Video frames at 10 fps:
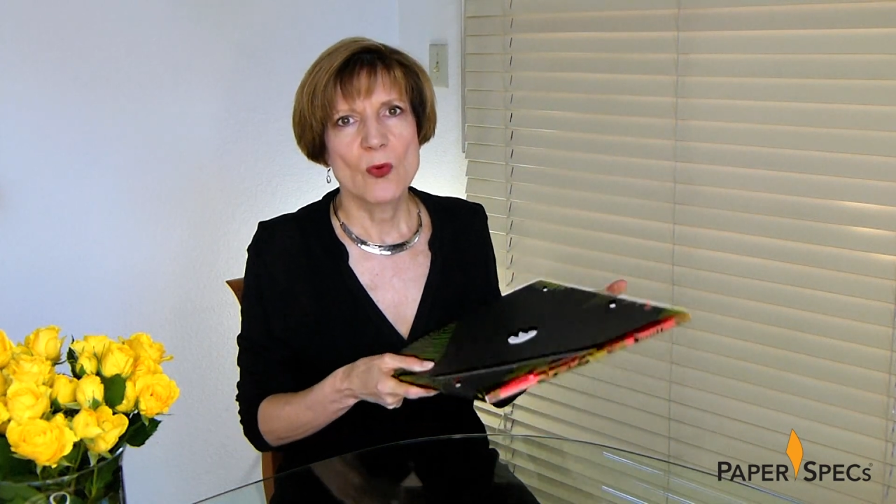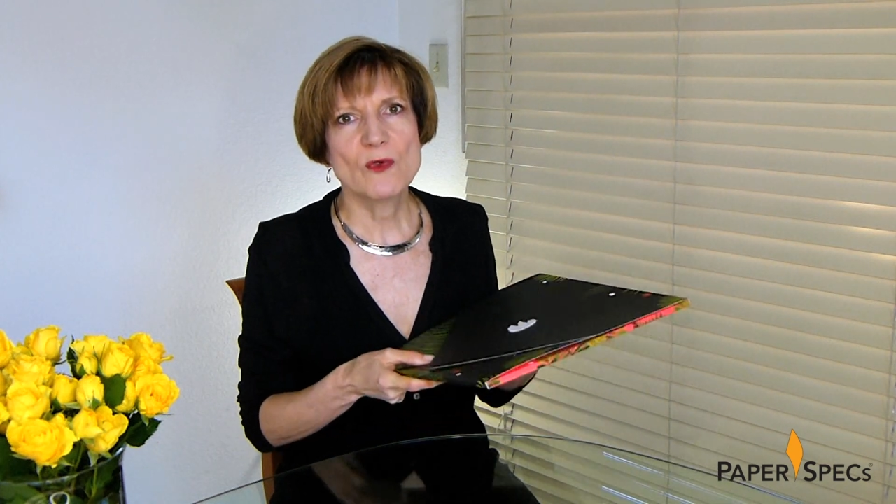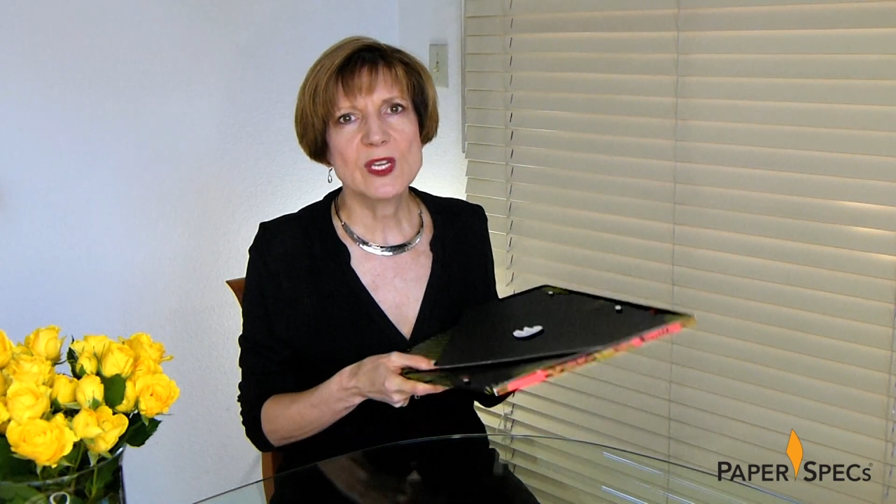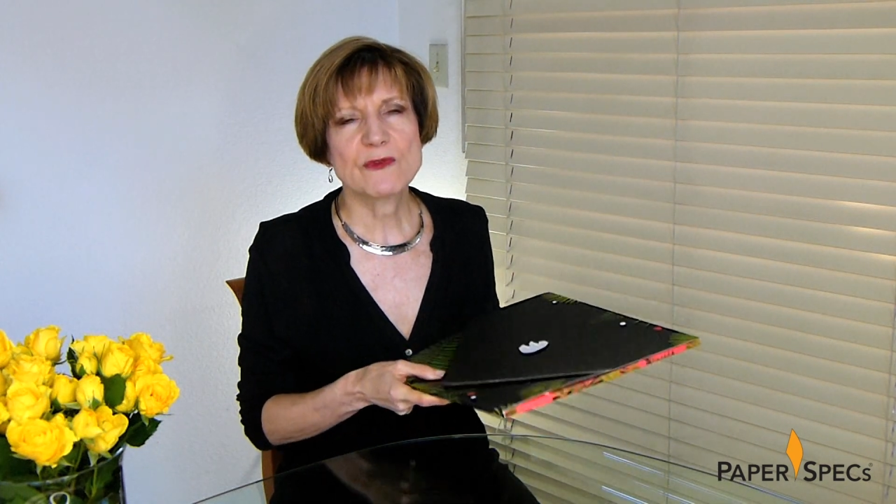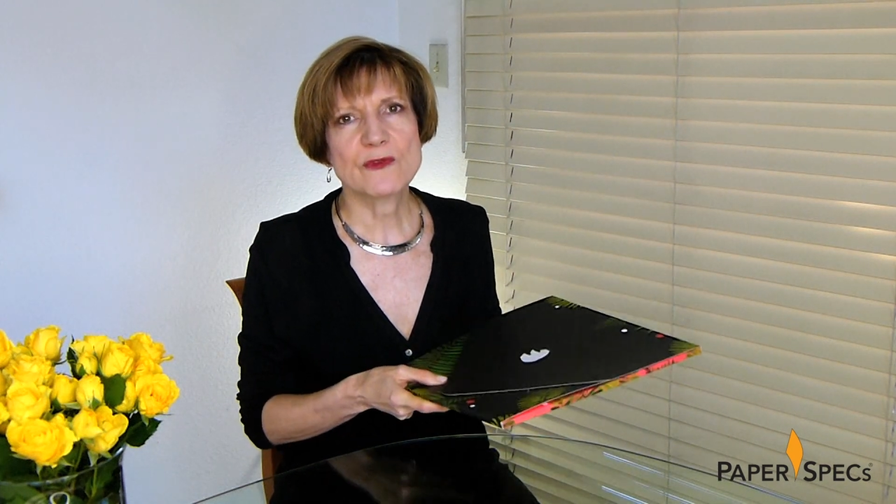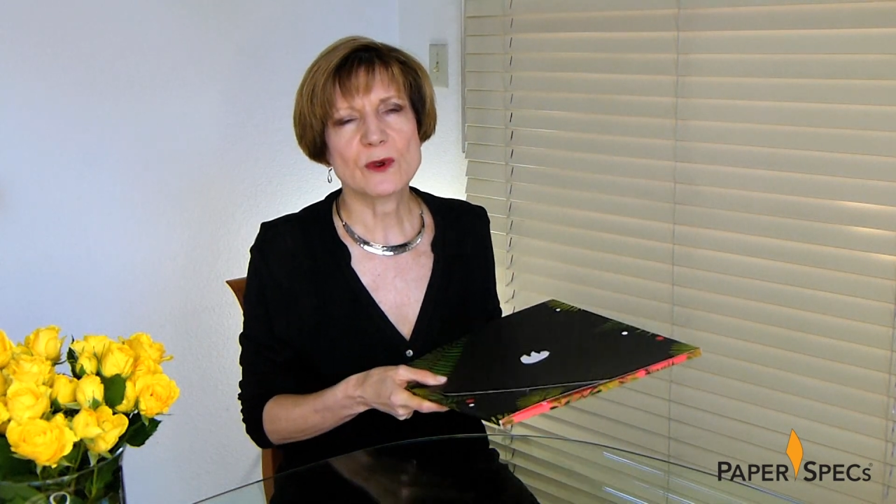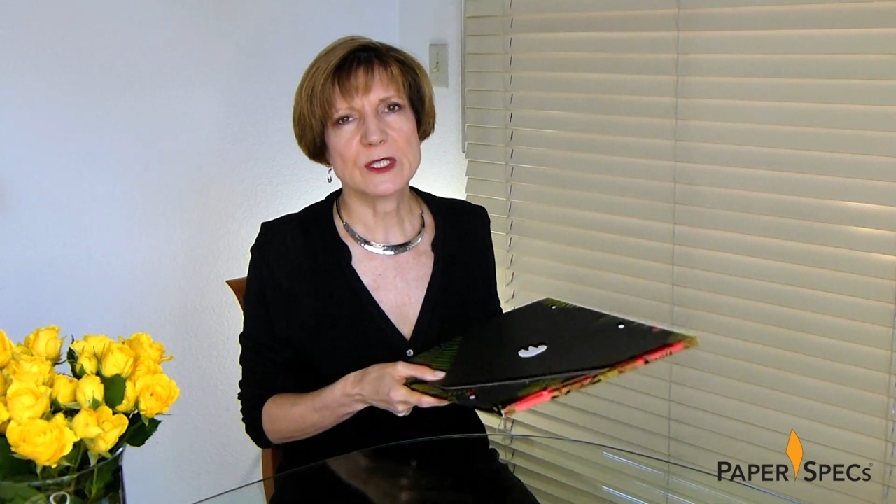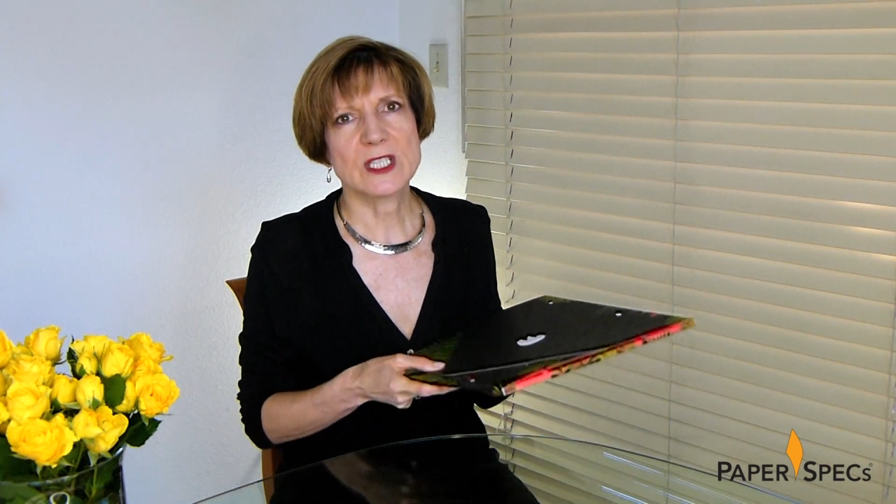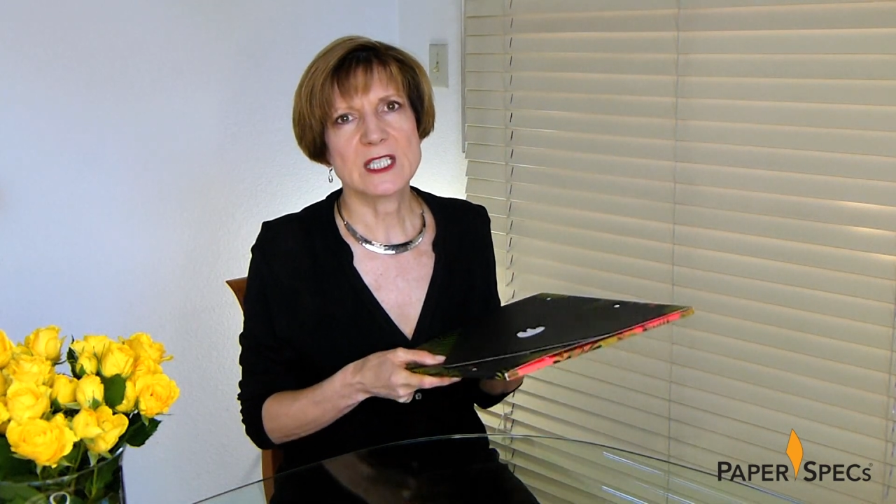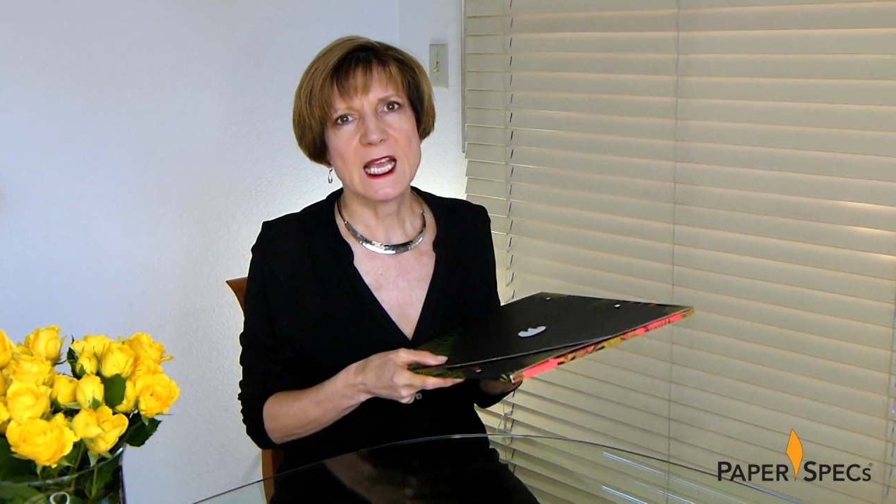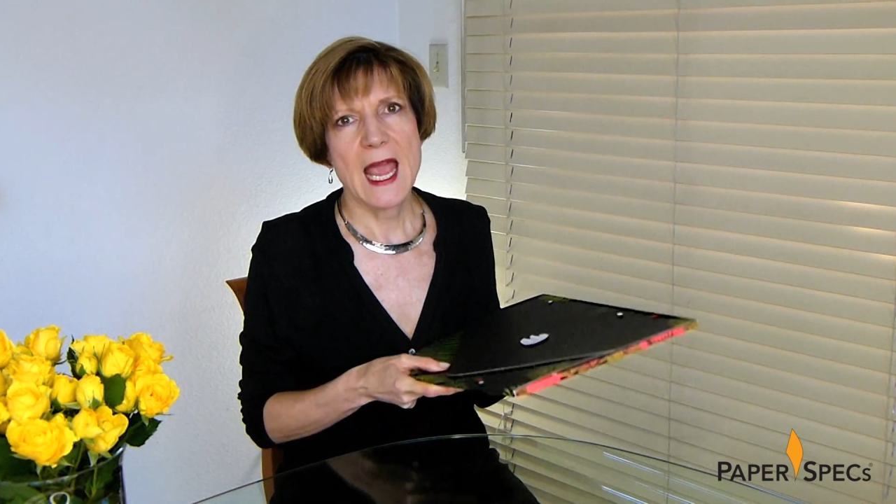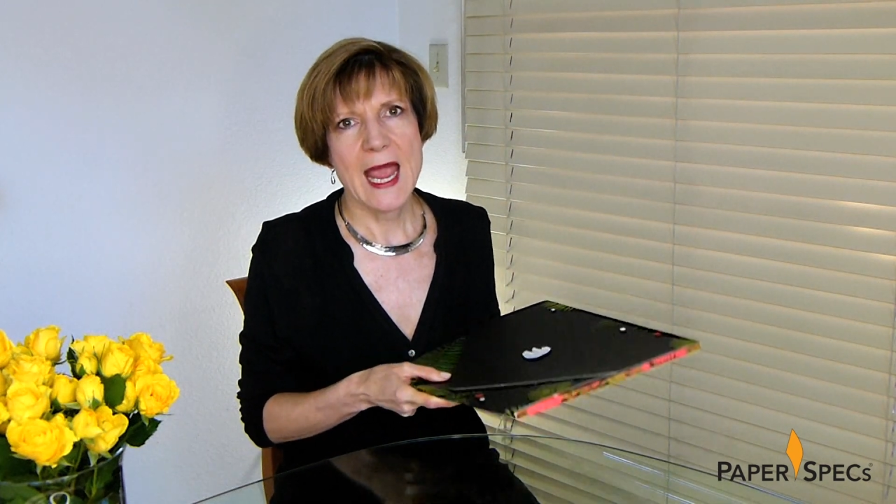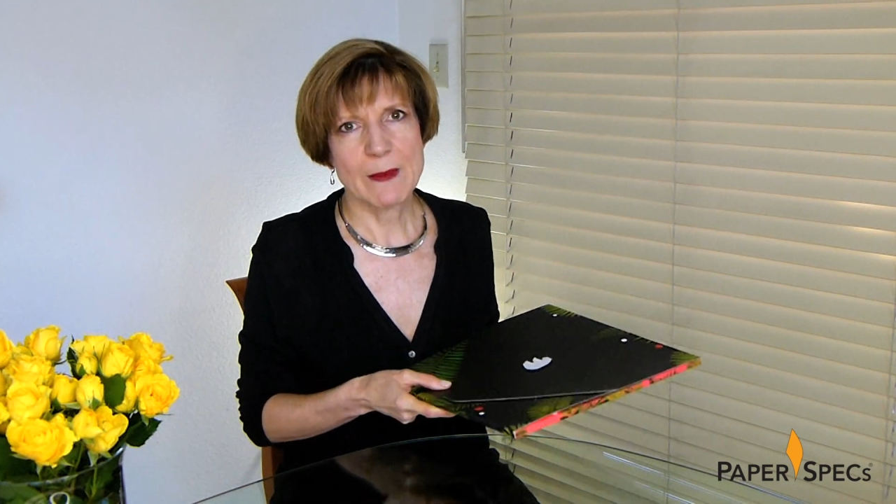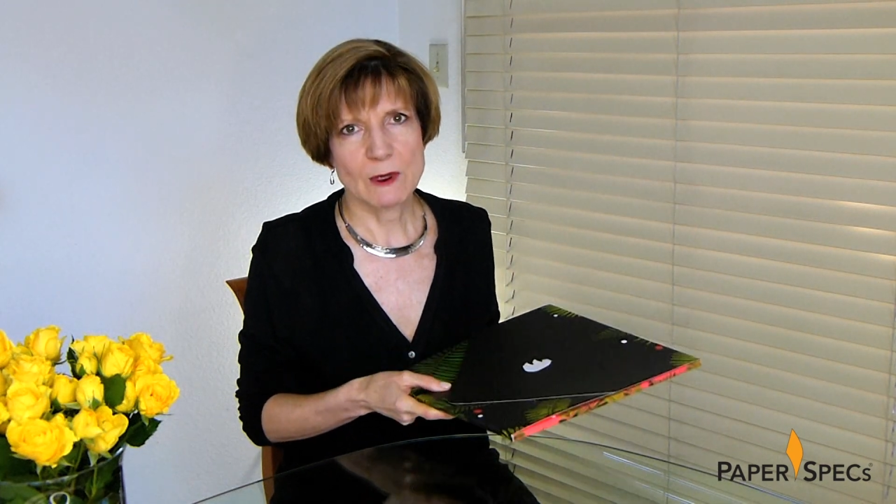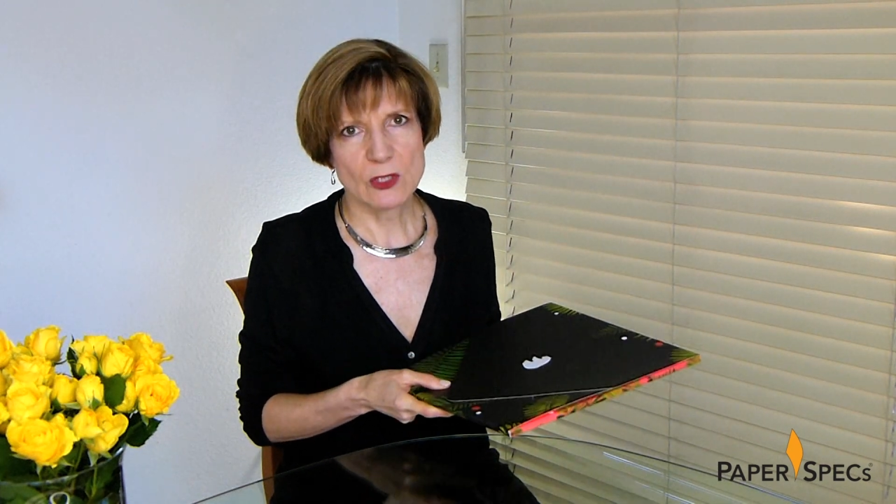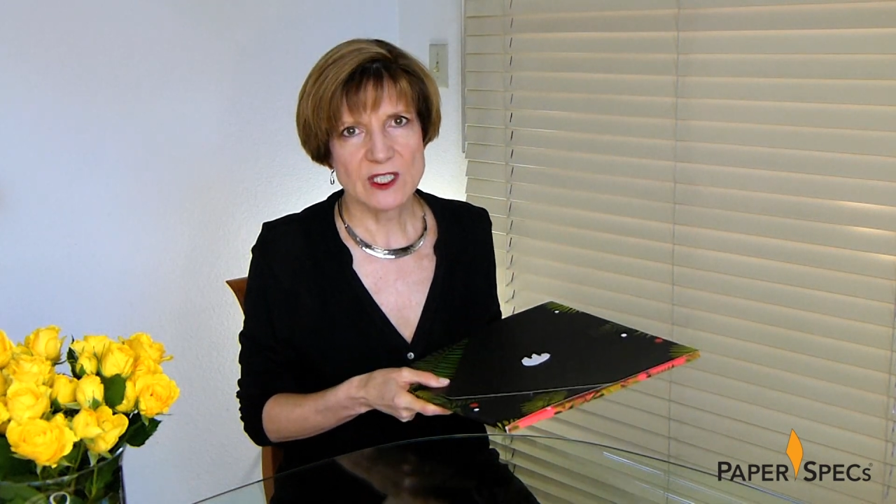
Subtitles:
reinforces Hemlock's